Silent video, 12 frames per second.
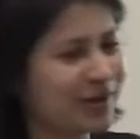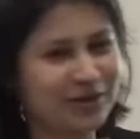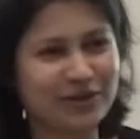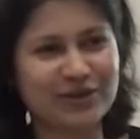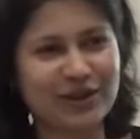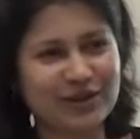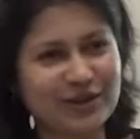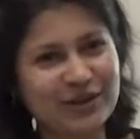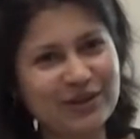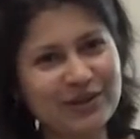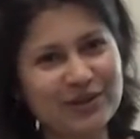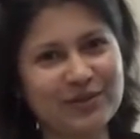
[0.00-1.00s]
Project Juggler
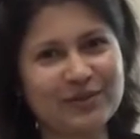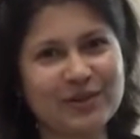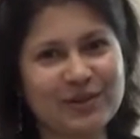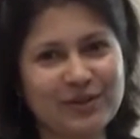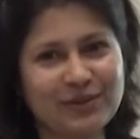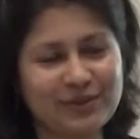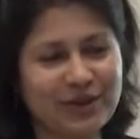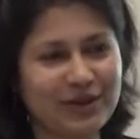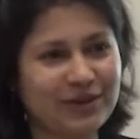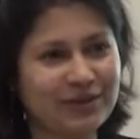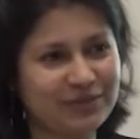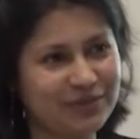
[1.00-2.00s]
is. So we're going
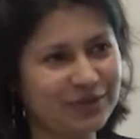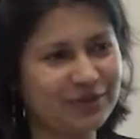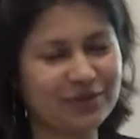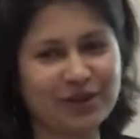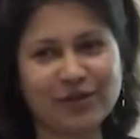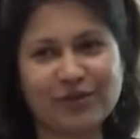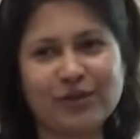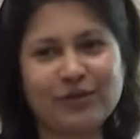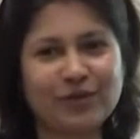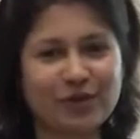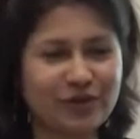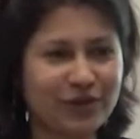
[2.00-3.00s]
to, there's like three or
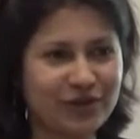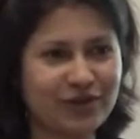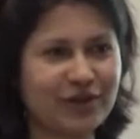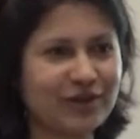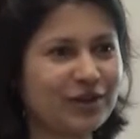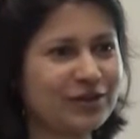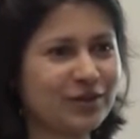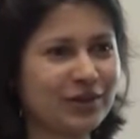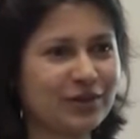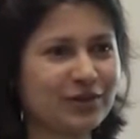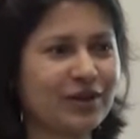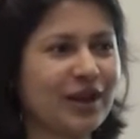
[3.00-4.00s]
four of us that get
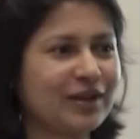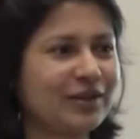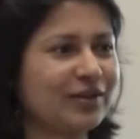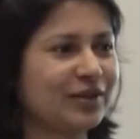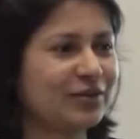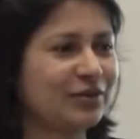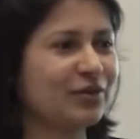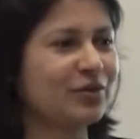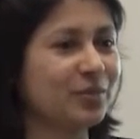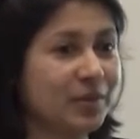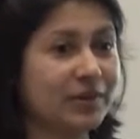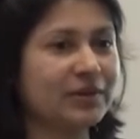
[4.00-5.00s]
together on hacking sessions
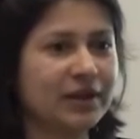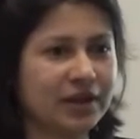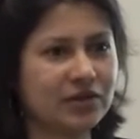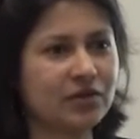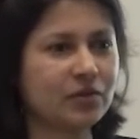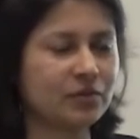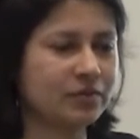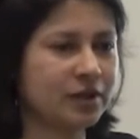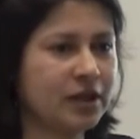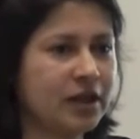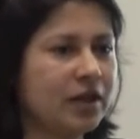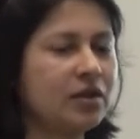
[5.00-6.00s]
to build that, so,
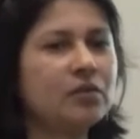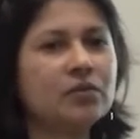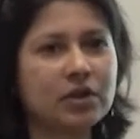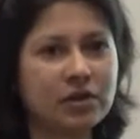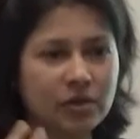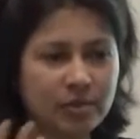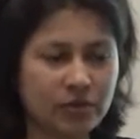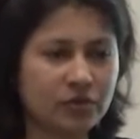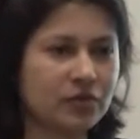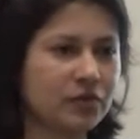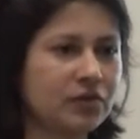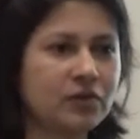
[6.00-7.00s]
and then we're going to open
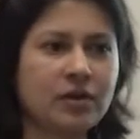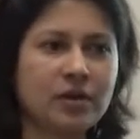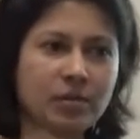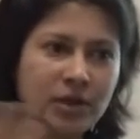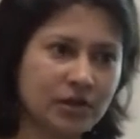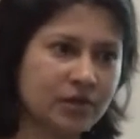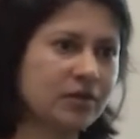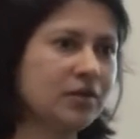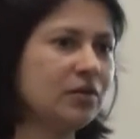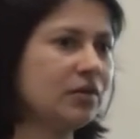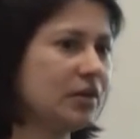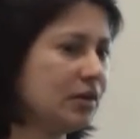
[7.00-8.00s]
source it so anybody else can
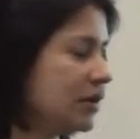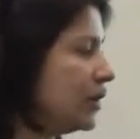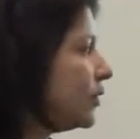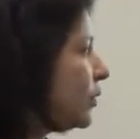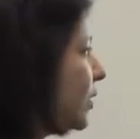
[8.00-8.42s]
use it as